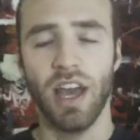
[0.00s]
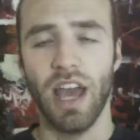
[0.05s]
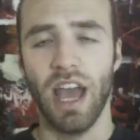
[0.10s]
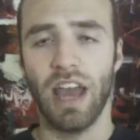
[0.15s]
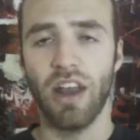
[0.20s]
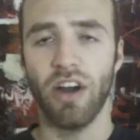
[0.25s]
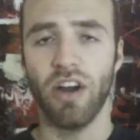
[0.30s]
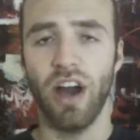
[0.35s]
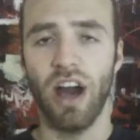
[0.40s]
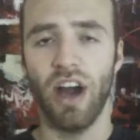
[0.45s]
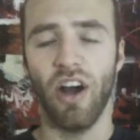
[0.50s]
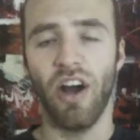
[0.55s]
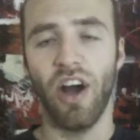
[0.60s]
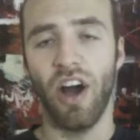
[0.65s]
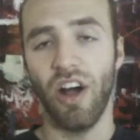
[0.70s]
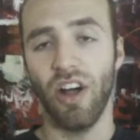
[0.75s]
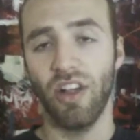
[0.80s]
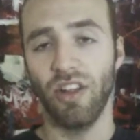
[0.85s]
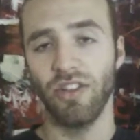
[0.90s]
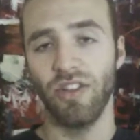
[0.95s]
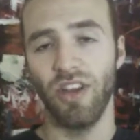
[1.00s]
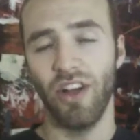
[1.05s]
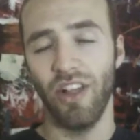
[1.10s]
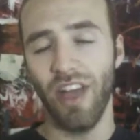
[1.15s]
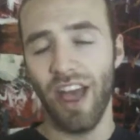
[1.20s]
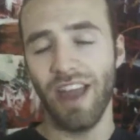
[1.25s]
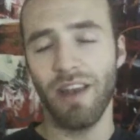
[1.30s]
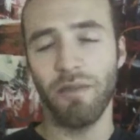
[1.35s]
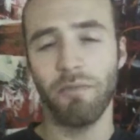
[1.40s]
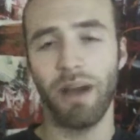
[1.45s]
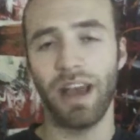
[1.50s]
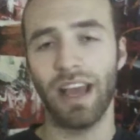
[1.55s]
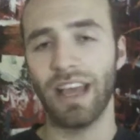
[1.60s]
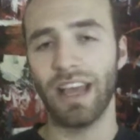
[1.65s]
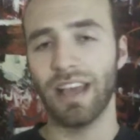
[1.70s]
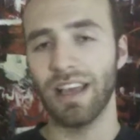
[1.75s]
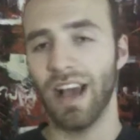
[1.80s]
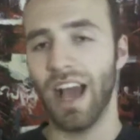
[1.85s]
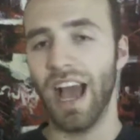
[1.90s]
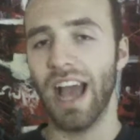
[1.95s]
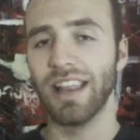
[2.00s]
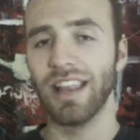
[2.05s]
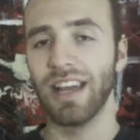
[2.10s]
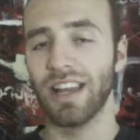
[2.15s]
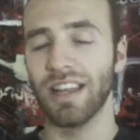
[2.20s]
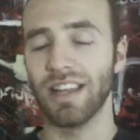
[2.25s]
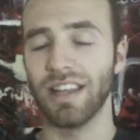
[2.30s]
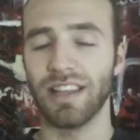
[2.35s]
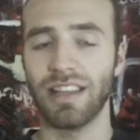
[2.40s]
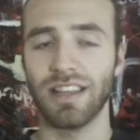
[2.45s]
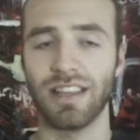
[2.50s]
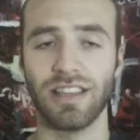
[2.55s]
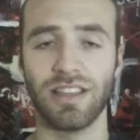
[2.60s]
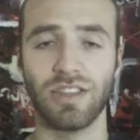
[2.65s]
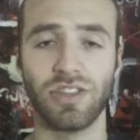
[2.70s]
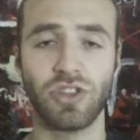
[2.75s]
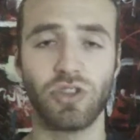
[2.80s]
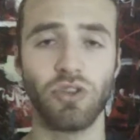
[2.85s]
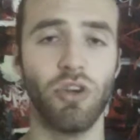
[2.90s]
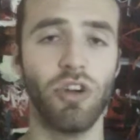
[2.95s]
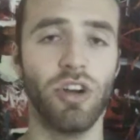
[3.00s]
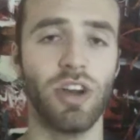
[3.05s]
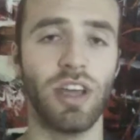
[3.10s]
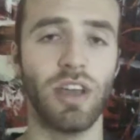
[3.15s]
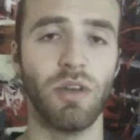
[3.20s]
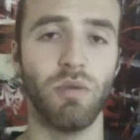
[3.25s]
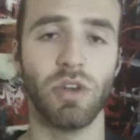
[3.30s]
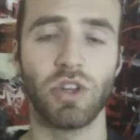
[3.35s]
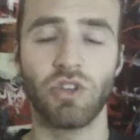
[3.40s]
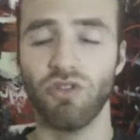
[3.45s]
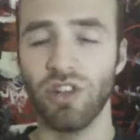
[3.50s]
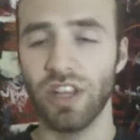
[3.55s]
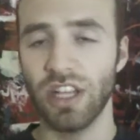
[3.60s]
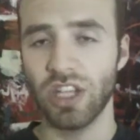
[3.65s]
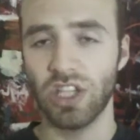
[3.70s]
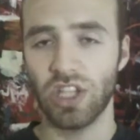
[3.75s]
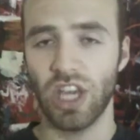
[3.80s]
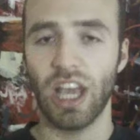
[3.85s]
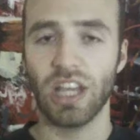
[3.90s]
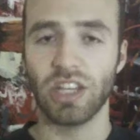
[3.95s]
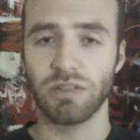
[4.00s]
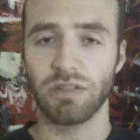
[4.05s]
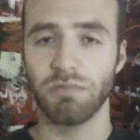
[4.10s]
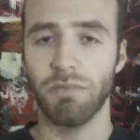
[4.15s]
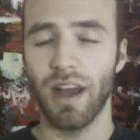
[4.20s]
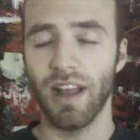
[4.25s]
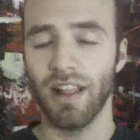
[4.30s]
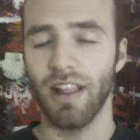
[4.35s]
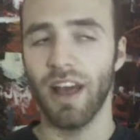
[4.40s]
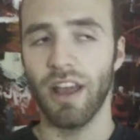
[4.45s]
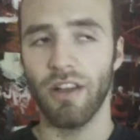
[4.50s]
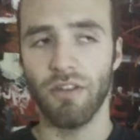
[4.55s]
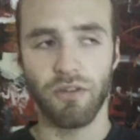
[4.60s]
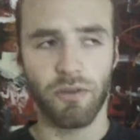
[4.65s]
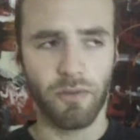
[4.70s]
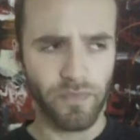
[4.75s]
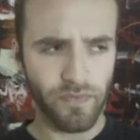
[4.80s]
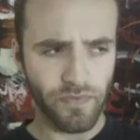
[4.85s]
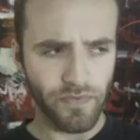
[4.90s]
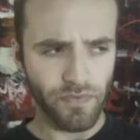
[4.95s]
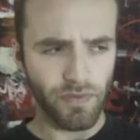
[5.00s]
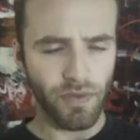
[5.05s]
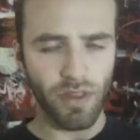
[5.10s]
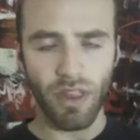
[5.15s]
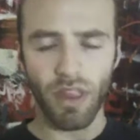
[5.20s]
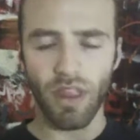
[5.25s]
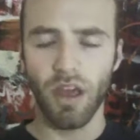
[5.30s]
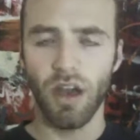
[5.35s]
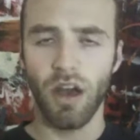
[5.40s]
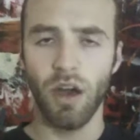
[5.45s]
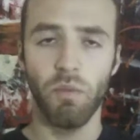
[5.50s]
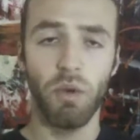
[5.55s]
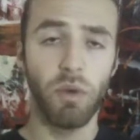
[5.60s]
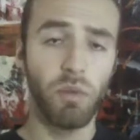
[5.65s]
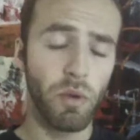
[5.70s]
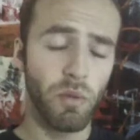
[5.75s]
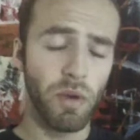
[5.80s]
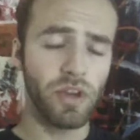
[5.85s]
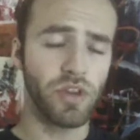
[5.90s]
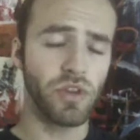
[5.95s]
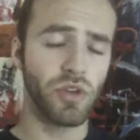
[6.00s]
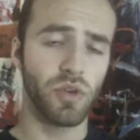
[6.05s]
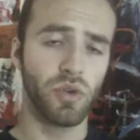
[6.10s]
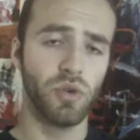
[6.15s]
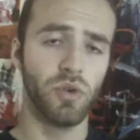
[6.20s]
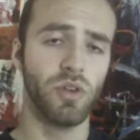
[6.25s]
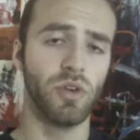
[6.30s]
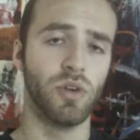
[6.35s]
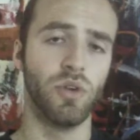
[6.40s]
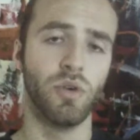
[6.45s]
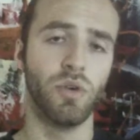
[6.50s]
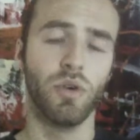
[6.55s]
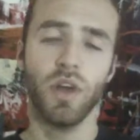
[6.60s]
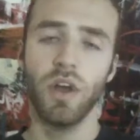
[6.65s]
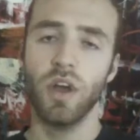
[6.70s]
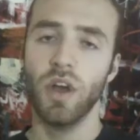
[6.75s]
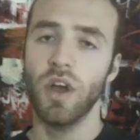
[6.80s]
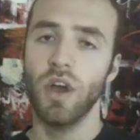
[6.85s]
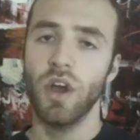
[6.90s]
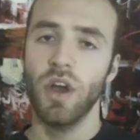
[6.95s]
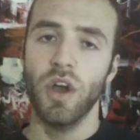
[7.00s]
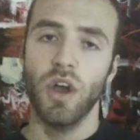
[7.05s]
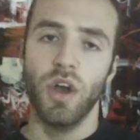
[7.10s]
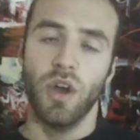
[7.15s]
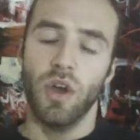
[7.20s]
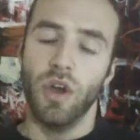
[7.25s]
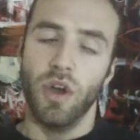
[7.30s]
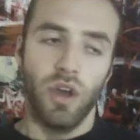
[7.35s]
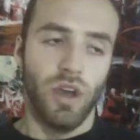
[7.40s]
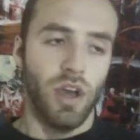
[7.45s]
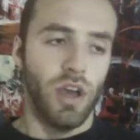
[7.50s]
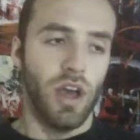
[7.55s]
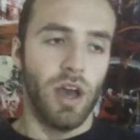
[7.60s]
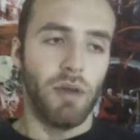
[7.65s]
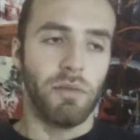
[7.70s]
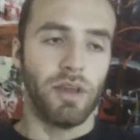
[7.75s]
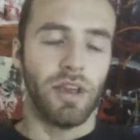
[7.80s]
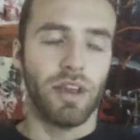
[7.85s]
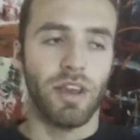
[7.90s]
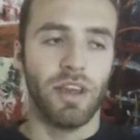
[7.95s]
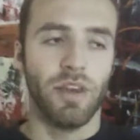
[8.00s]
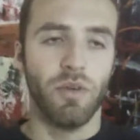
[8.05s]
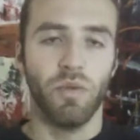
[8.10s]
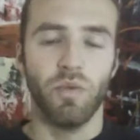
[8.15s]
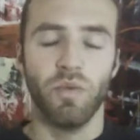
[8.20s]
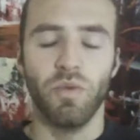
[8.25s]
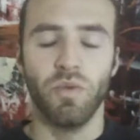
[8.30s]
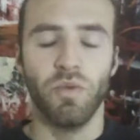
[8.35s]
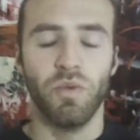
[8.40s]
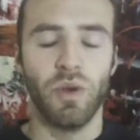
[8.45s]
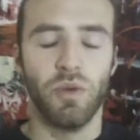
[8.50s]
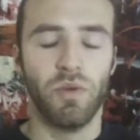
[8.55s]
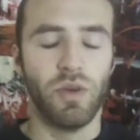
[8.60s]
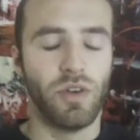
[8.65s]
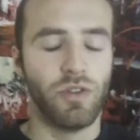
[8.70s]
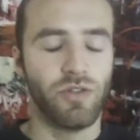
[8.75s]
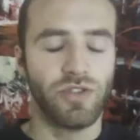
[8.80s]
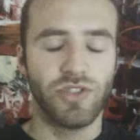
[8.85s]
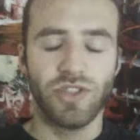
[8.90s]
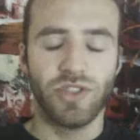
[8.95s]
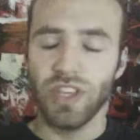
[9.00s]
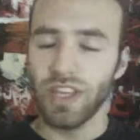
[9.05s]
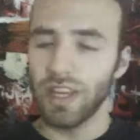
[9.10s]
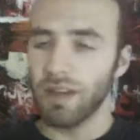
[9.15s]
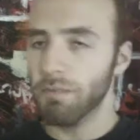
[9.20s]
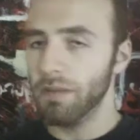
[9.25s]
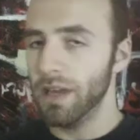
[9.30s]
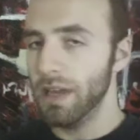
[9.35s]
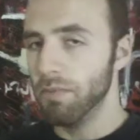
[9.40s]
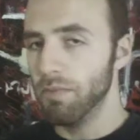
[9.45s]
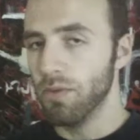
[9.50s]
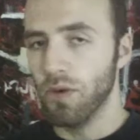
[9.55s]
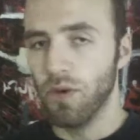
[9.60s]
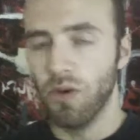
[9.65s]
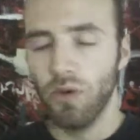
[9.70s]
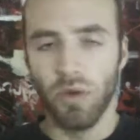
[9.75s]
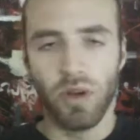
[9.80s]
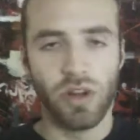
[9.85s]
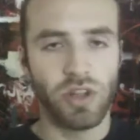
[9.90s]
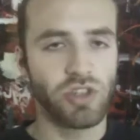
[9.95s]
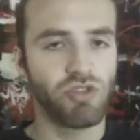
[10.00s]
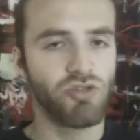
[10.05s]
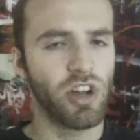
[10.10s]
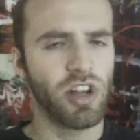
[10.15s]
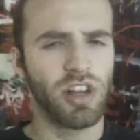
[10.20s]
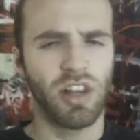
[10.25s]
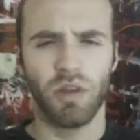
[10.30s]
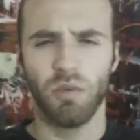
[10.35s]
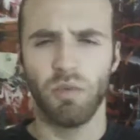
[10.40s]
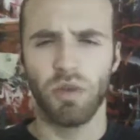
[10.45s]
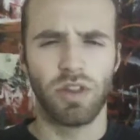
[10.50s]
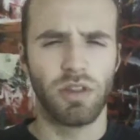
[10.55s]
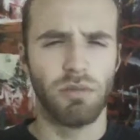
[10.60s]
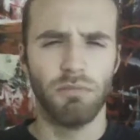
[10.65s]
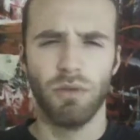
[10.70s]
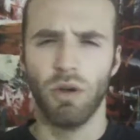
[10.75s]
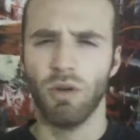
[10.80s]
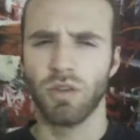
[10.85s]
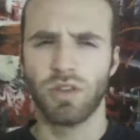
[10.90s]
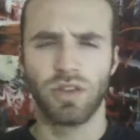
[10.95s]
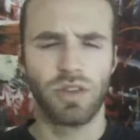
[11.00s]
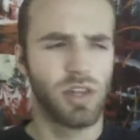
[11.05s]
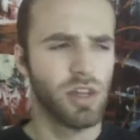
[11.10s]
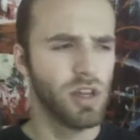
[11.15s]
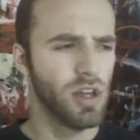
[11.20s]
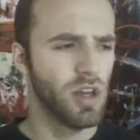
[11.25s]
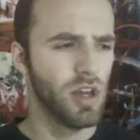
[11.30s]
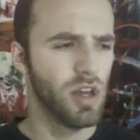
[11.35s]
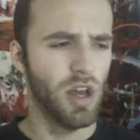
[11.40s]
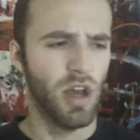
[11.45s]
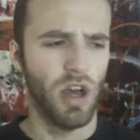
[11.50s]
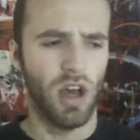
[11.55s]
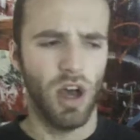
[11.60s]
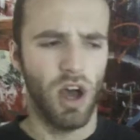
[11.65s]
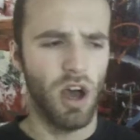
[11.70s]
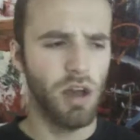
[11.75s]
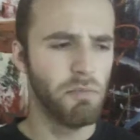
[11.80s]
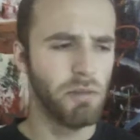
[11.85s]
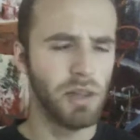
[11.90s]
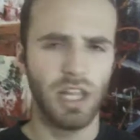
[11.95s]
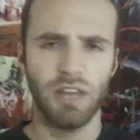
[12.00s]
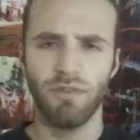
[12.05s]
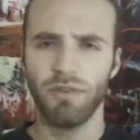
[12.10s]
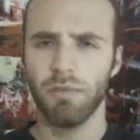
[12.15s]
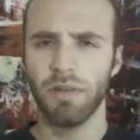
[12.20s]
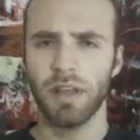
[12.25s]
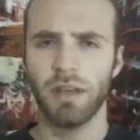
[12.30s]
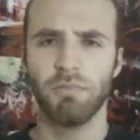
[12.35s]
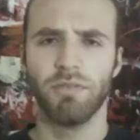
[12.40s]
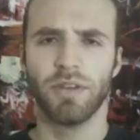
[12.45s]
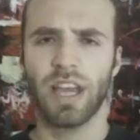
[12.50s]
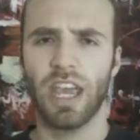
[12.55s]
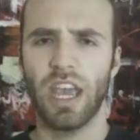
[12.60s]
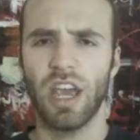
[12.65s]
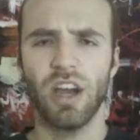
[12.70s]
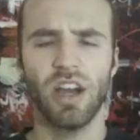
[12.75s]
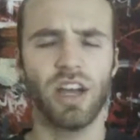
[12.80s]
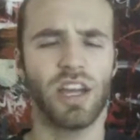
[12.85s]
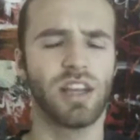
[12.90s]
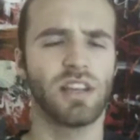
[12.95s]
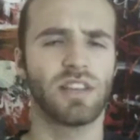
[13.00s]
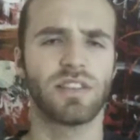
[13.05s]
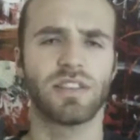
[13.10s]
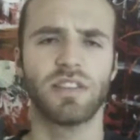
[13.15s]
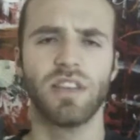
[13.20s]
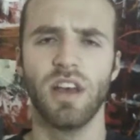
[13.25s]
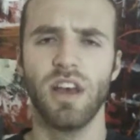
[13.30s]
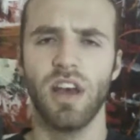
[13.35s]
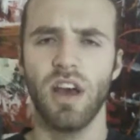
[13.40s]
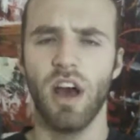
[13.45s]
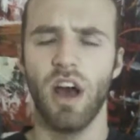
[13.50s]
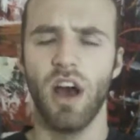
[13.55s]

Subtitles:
And I'll end by highlighting this story, which really changed my life. When we went to Gulu, I mean, we were seeing people who were struggling with the most unbelievably precarious